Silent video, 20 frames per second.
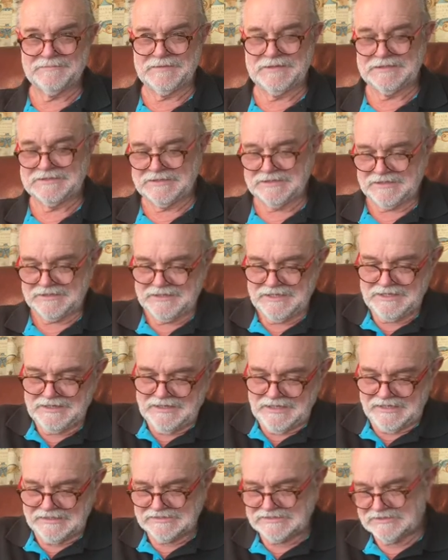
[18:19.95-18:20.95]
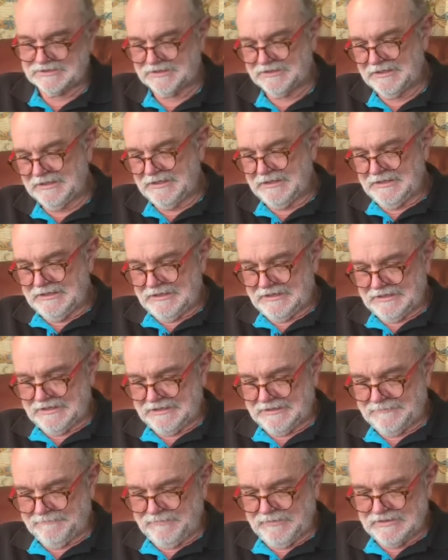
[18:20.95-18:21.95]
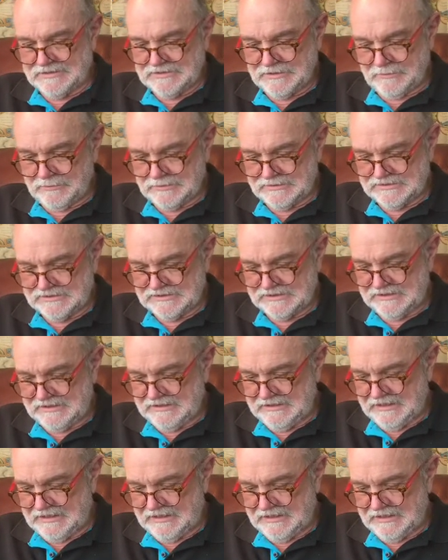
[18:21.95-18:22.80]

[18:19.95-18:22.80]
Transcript: He's going to need that. So we'll see